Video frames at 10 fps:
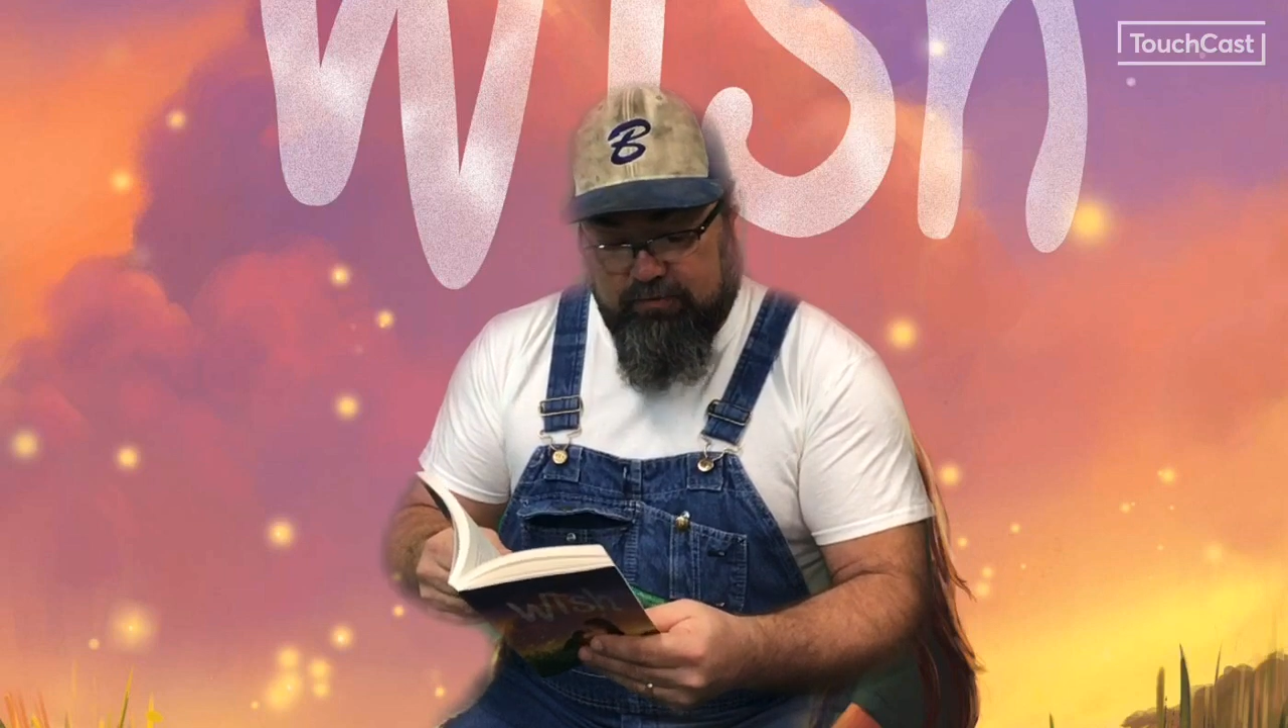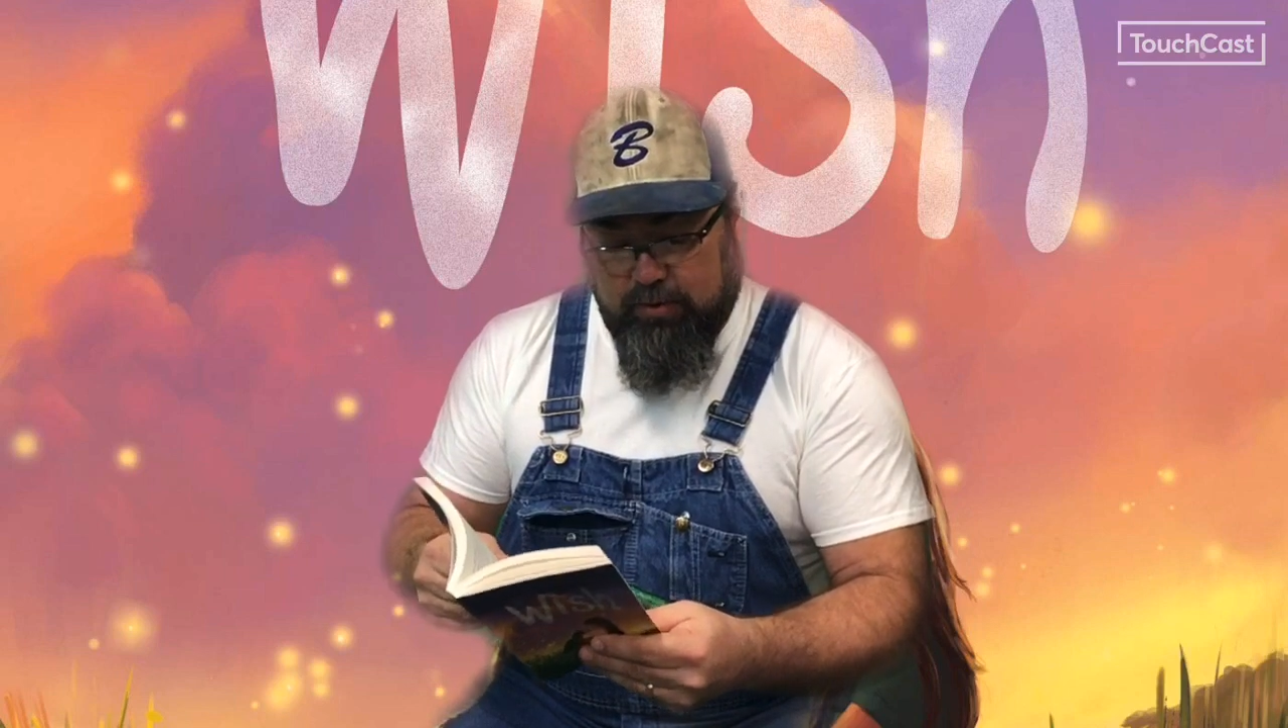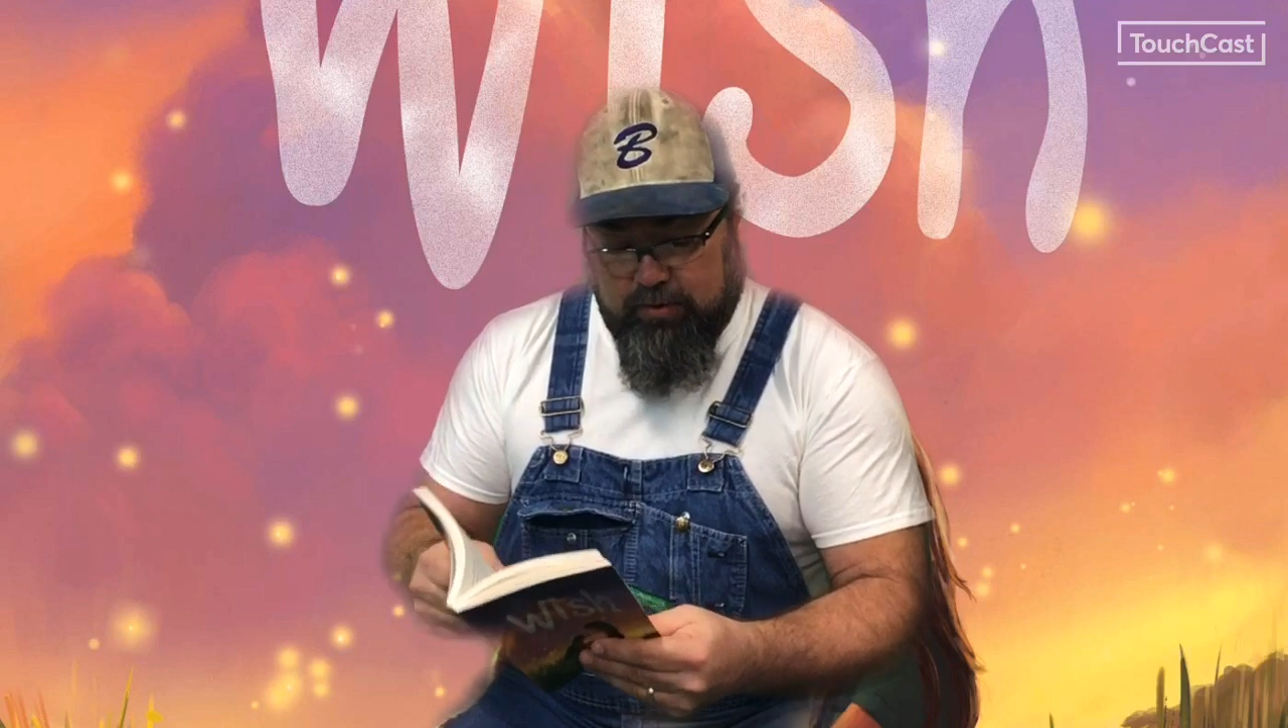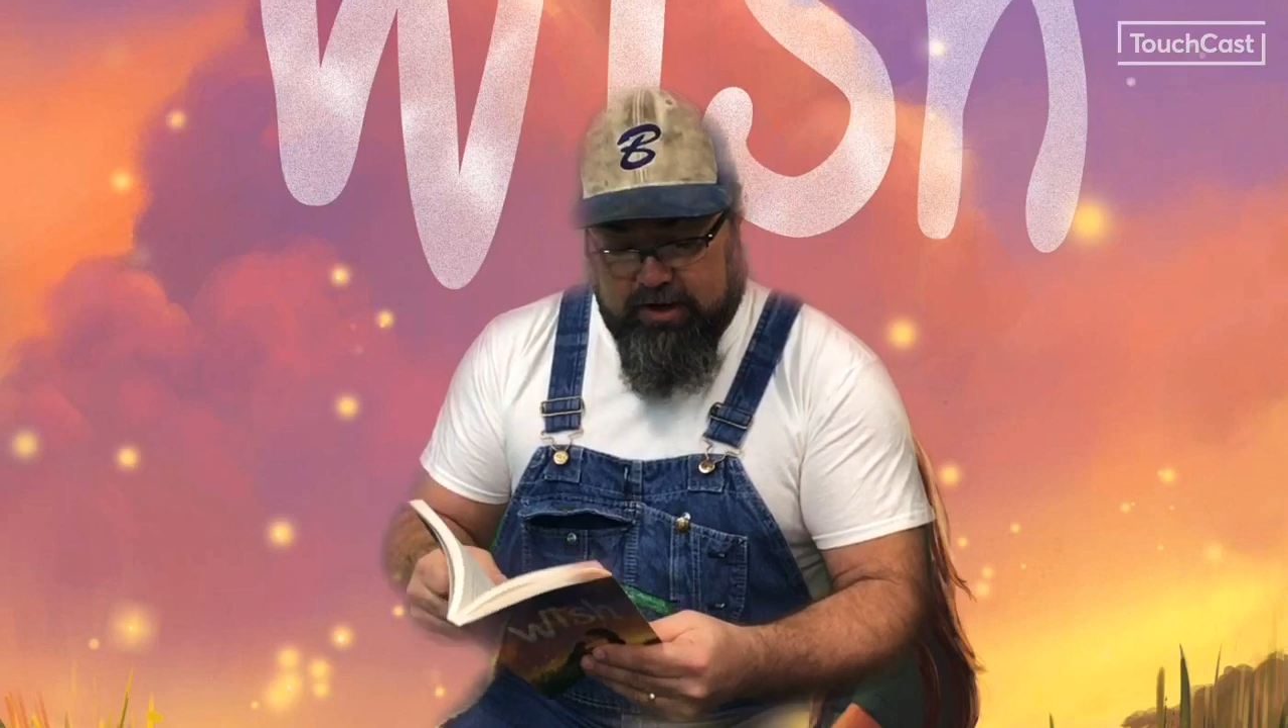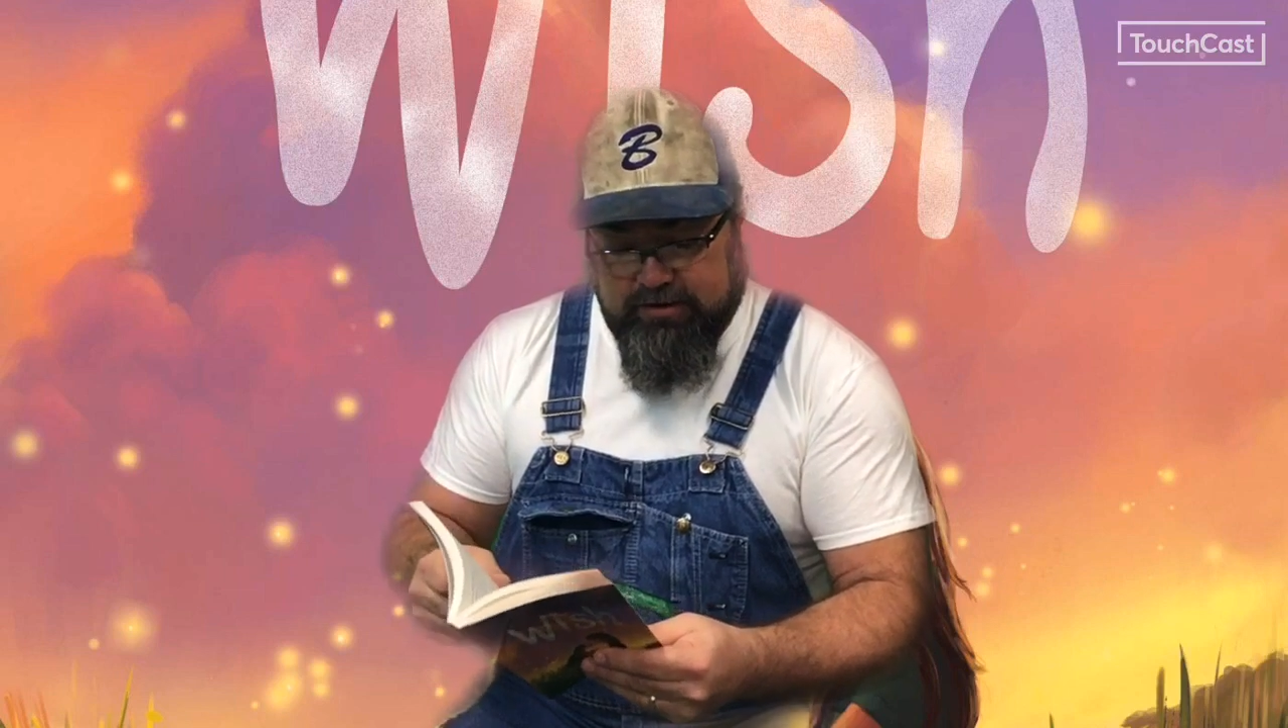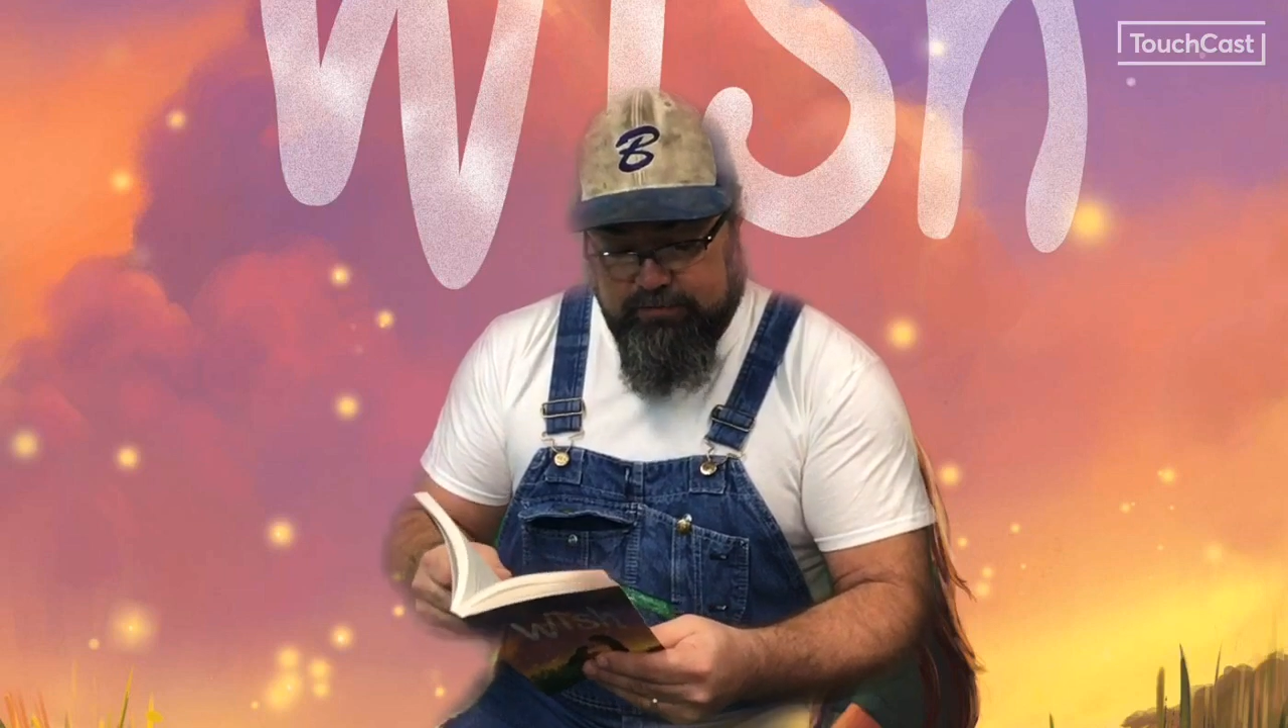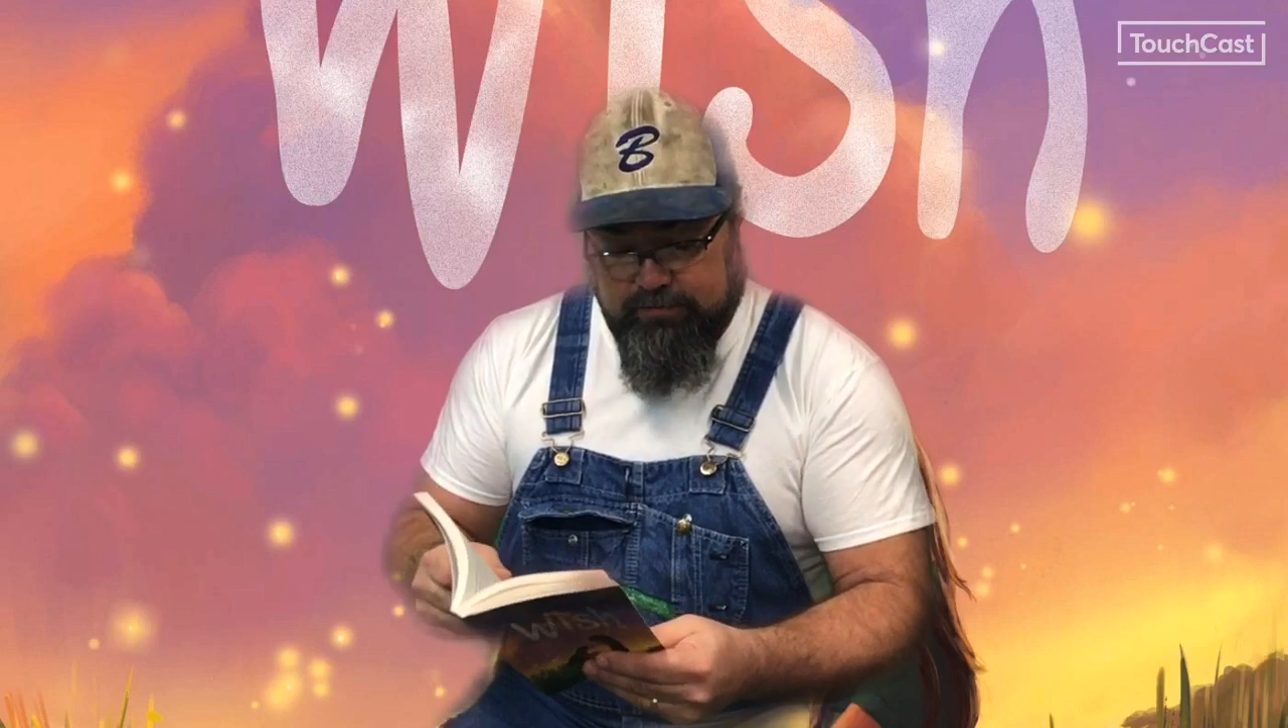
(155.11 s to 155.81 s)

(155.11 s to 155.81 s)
we went.